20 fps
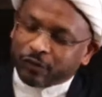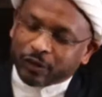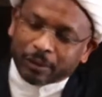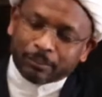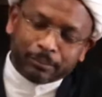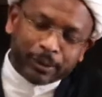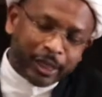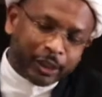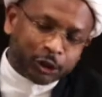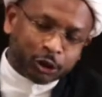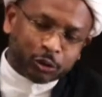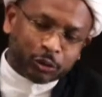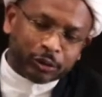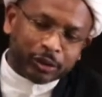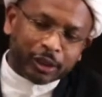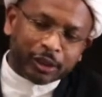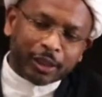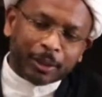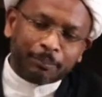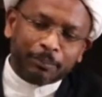to make sure
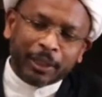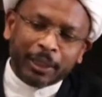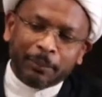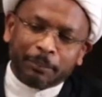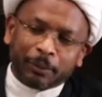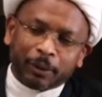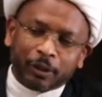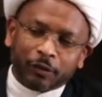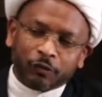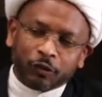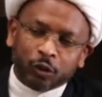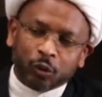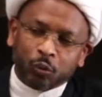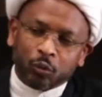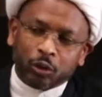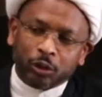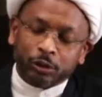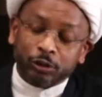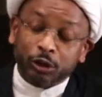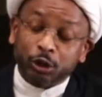that the people of the
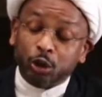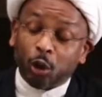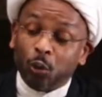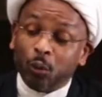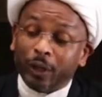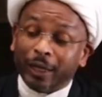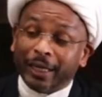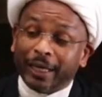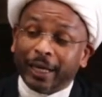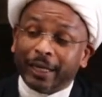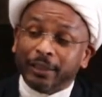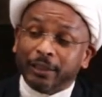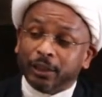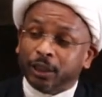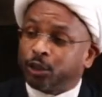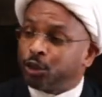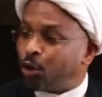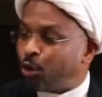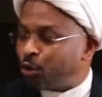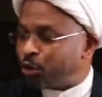world don't get
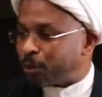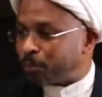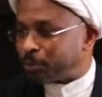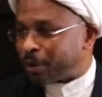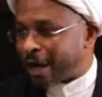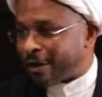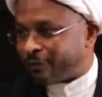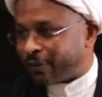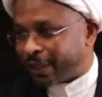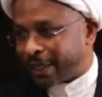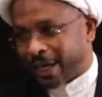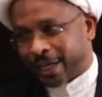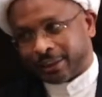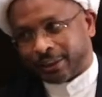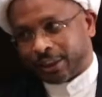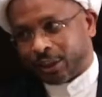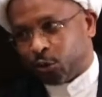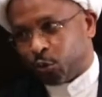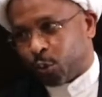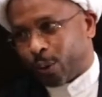to know the Prophet
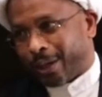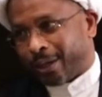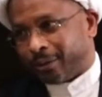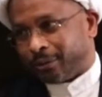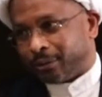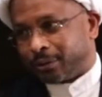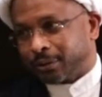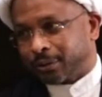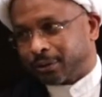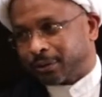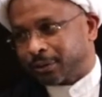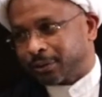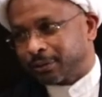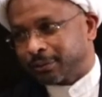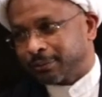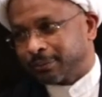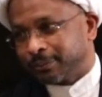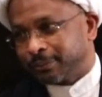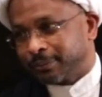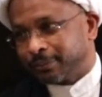as he was.
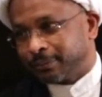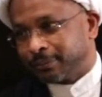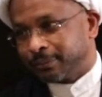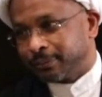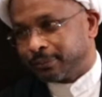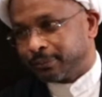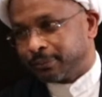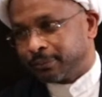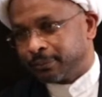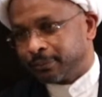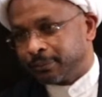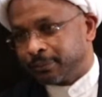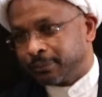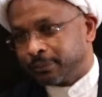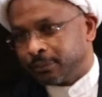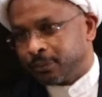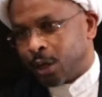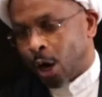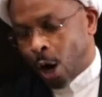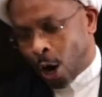
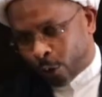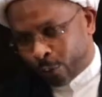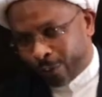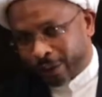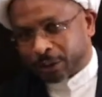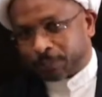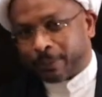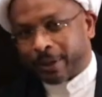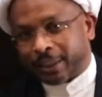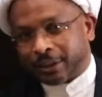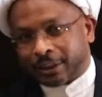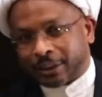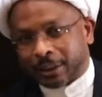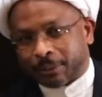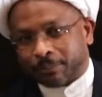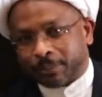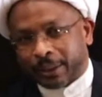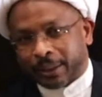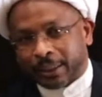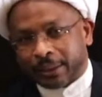Our
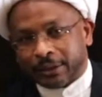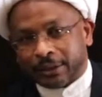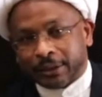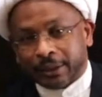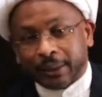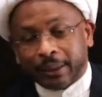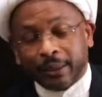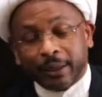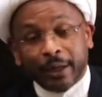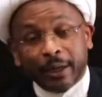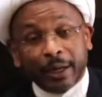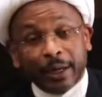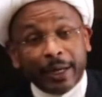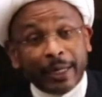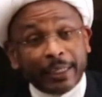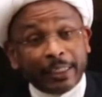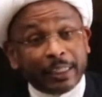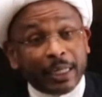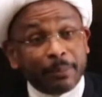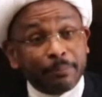responsibility
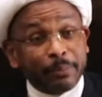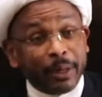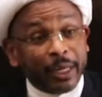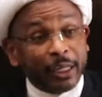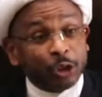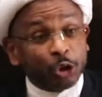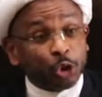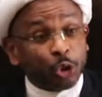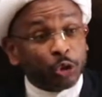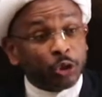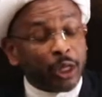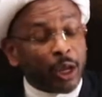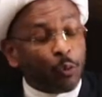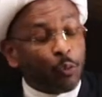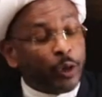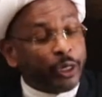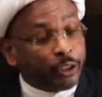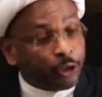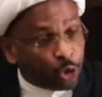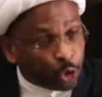to make sure that
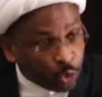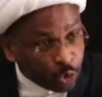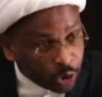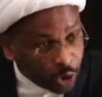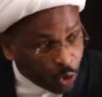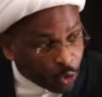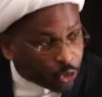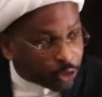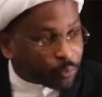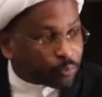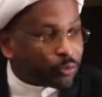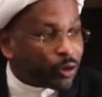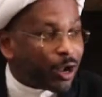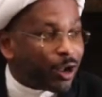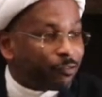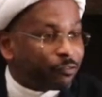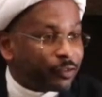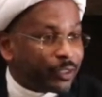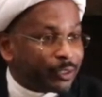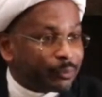we do know the
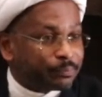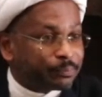Prophet